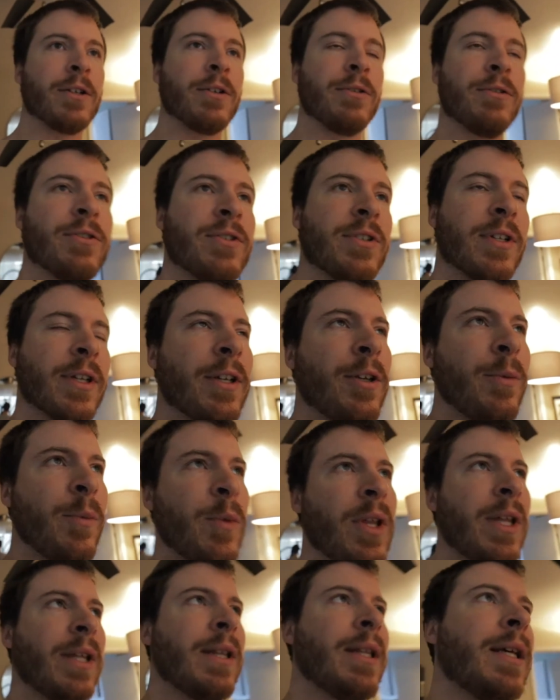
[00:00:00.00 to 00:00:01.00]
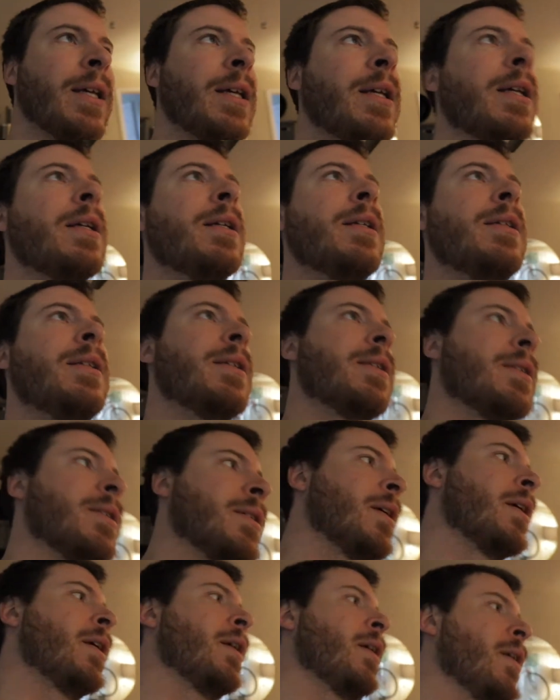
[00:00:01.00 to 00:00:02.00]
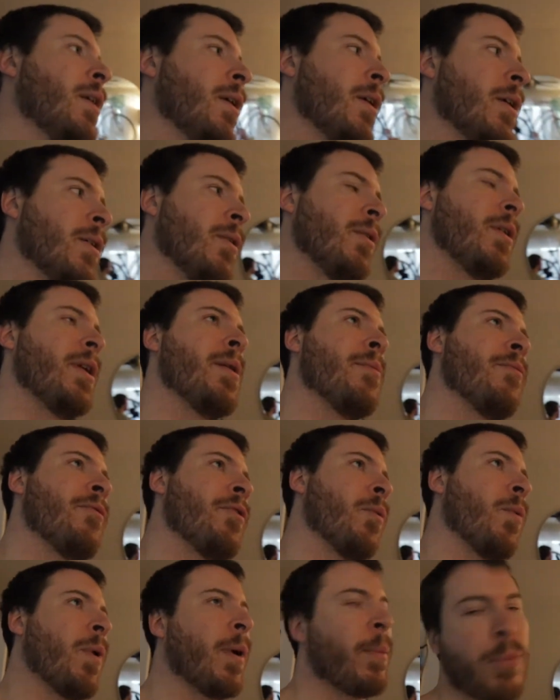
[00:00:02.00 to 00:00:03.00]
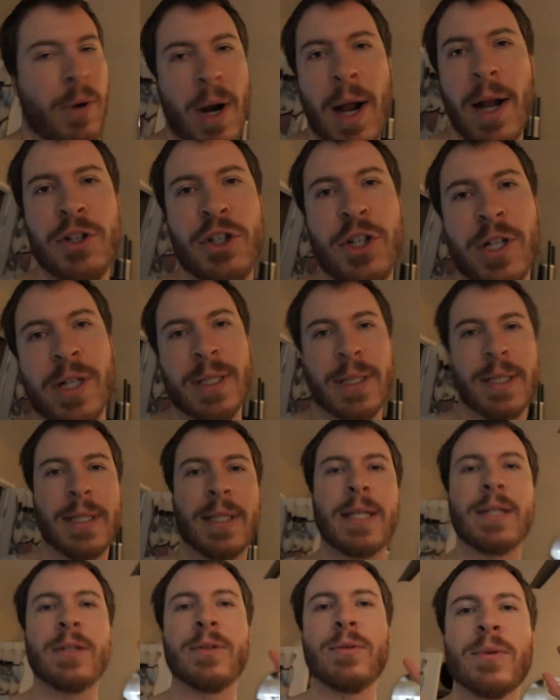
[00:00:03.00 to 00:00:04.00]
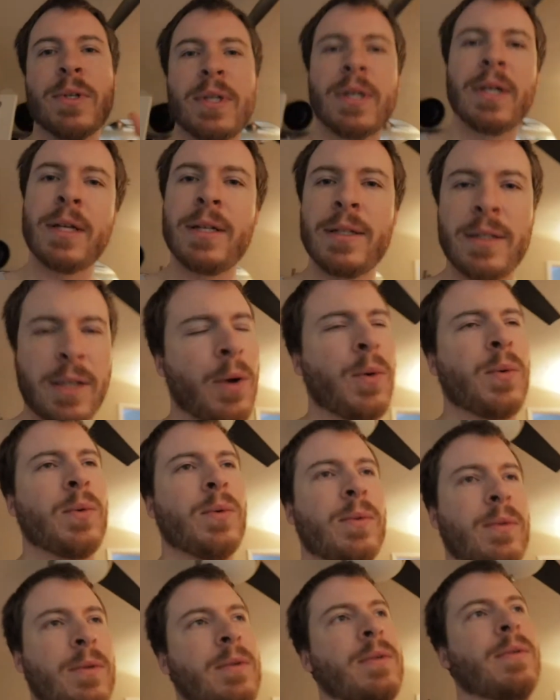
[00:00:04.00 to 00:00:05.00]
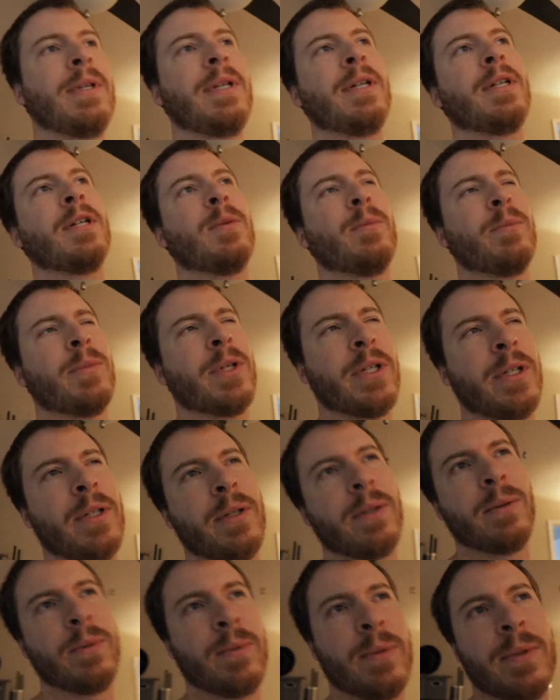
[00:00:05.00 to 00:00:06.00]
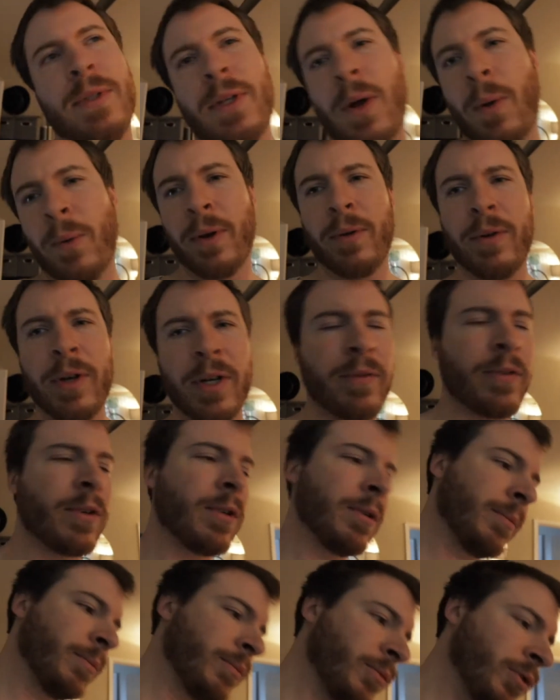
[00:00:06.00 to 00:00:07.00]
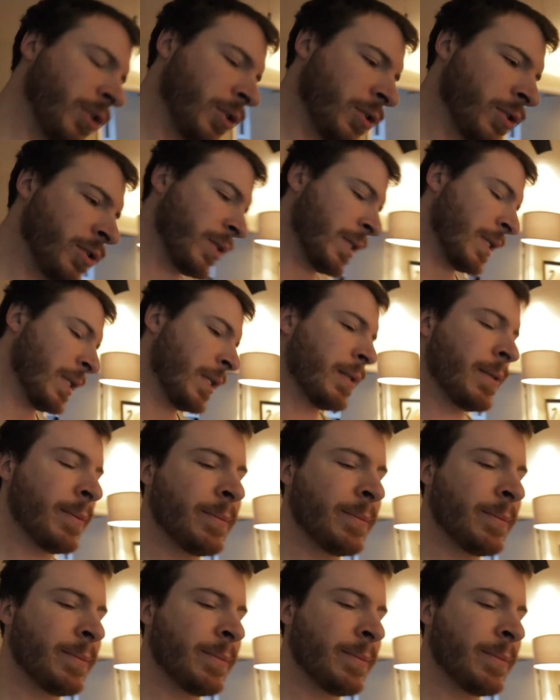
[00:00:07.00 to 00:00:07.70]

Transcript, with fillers: You just accumulate things, and you need them for one project, and then you don't need them, but you don't get rid of them, so you just